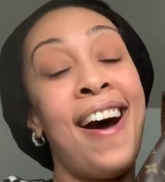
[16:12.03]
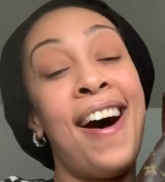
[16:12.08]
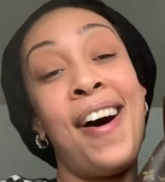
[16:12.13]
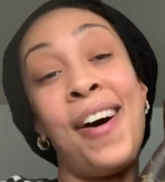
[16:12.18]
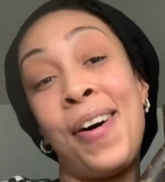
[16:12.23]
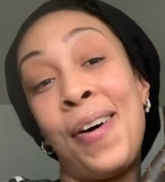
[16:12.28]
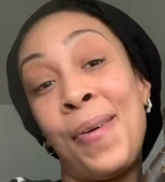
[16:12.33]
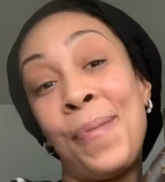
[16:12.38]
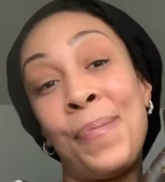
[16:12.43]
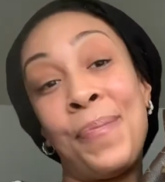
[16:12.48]

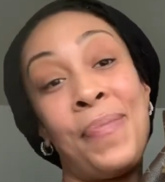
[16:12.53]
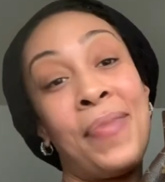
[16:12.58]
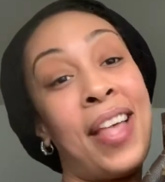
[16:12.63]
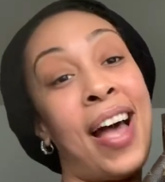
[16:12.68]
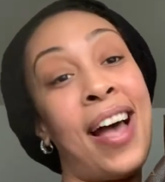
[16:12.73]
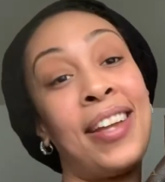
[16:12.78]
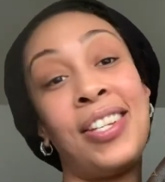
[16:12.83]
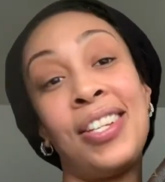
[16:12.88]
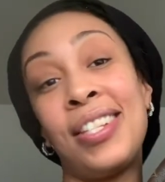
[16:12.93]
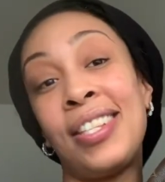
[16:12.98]

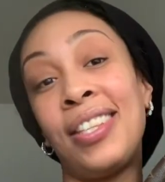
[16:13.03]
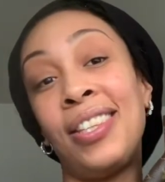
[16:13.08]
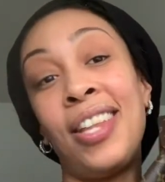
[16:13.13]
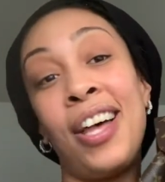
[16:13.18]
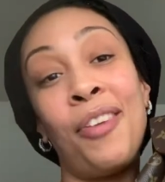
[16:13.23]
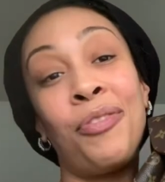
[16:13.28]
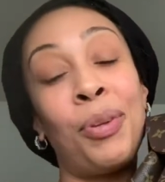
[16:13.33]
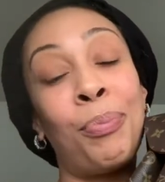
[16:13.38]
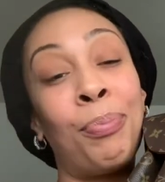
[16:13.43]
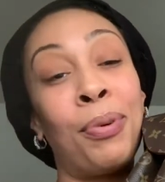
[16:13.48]
I just
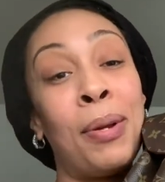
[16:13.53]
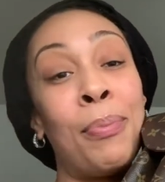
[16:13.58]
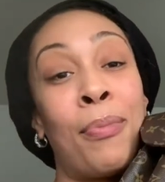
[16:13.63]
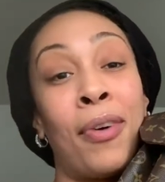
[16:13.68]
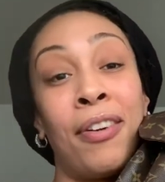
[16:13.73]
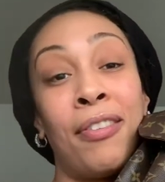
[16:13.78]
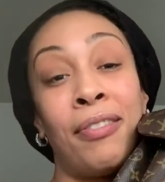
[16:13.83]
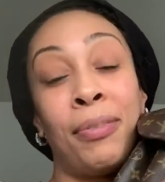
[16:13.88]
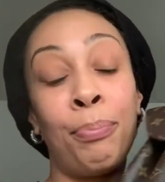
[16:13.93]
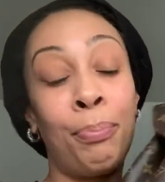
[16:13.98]
love the
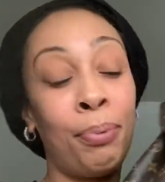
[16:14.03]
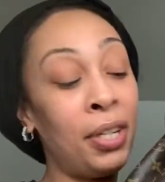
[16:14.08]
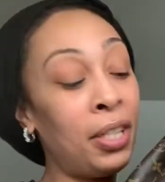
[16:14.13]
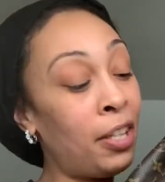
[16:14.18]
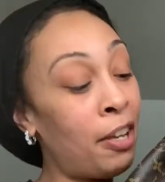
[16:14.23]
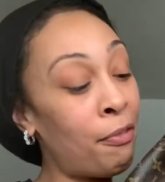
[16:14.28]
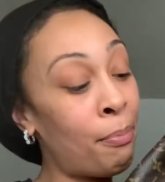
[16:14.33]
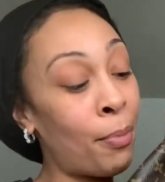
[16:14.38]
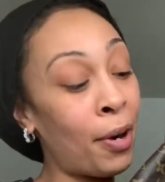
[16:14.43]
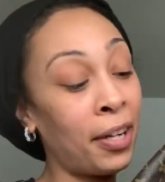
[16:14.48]

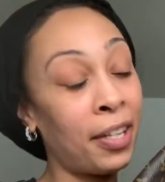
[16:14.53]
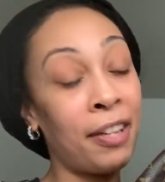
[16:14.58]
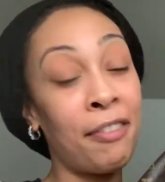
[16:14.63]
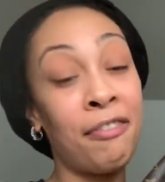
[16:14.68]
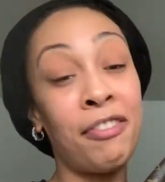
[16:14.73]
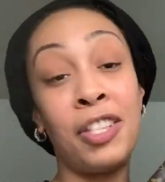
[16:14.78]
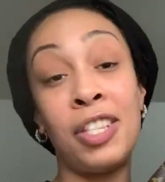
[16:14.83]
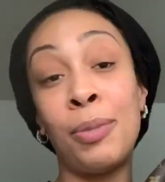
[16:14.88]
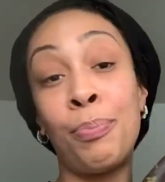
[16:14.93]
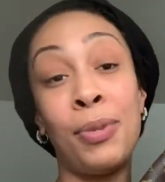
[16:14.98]
Preloved market
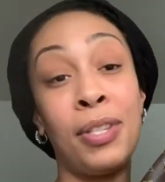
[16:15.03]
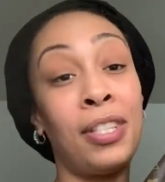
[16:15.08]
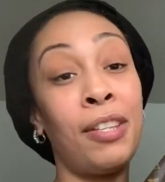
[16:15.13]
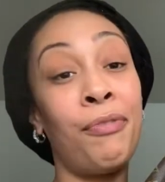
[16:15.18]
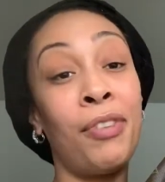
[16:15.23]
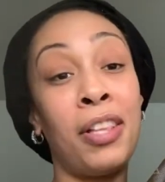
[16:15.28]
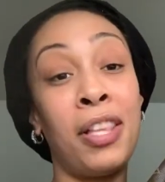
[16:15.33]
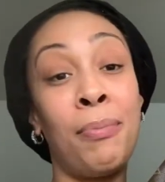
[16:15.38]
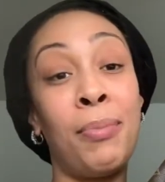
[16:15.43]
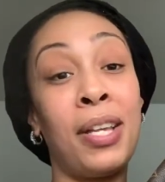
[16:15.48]

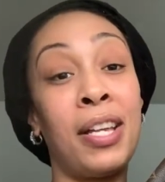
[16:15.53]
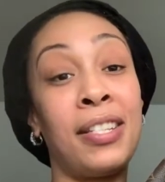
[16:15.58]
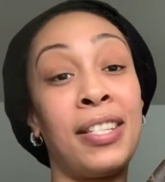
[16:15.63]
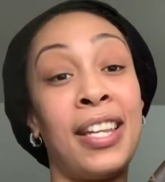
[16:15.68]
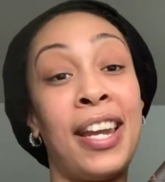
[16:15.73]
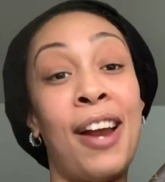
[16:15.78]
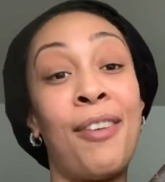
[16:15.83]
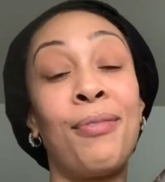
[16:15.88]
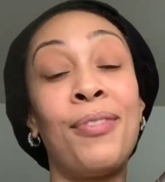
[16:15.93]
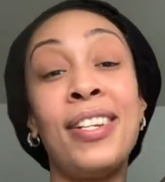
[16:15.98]
specifically because of
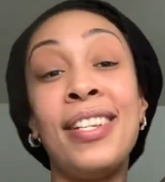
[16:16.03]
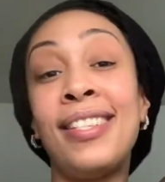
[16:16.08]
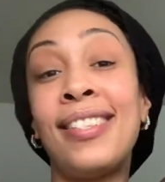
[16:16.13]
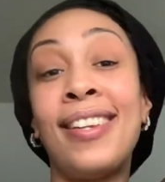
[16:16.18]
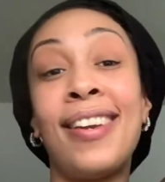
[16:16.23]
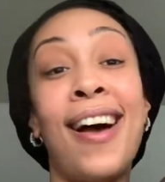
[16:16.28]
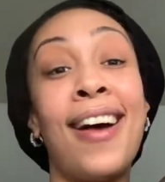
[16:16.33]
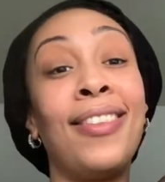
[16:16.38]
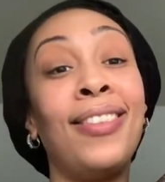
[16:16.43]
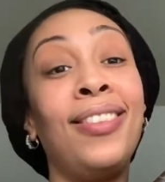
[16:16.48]
that reason.
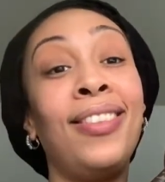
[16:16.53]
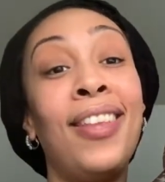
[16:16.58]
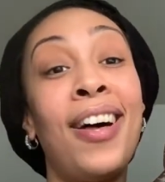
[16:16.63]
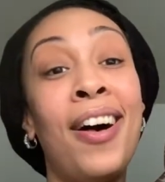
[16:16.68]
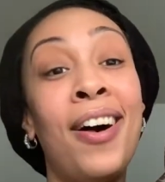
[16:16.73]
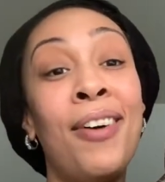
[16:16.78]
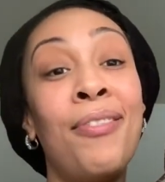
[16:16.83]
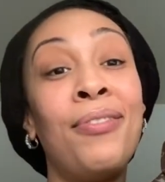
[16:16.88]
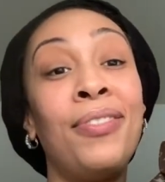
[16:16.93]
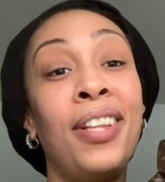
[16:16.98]
I
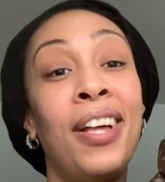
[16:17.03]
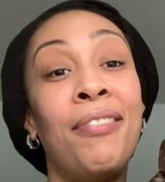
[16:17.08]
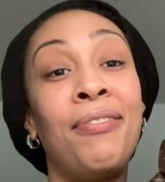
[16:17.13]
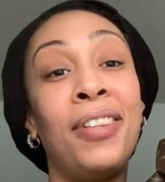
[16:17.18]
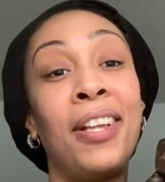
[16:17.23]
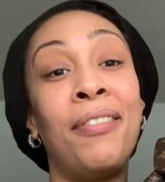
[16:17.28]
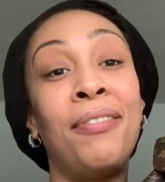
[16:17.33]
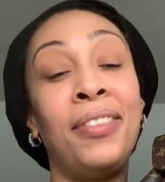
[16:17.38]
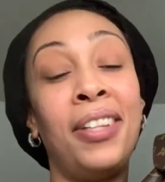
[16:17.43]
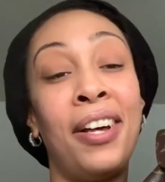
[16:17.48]

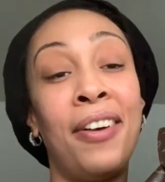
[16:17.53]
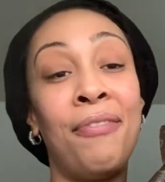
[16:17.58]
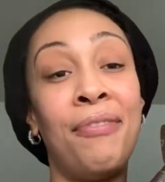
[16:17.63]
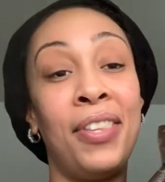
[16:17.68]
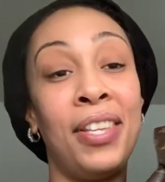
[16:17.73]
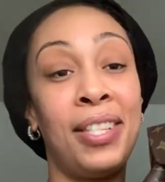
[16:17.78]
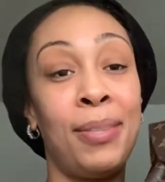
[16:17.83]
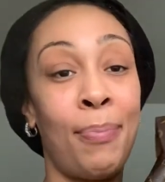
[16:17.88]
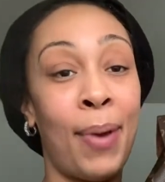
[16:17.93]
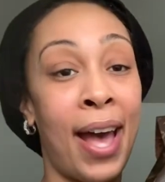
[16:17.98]
love
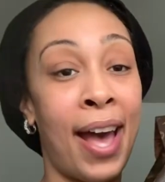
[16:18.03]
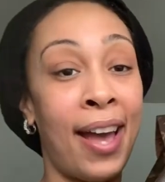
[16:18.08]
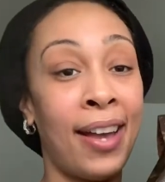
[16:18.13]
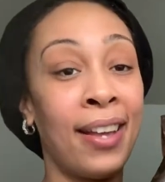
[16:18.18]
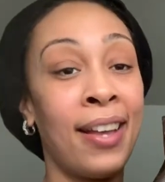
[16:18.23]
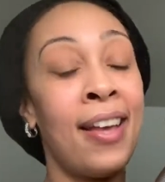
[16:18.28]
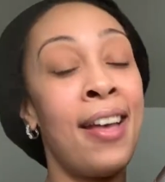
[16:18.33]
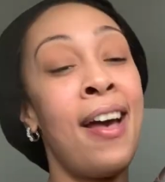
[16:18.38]
this bag.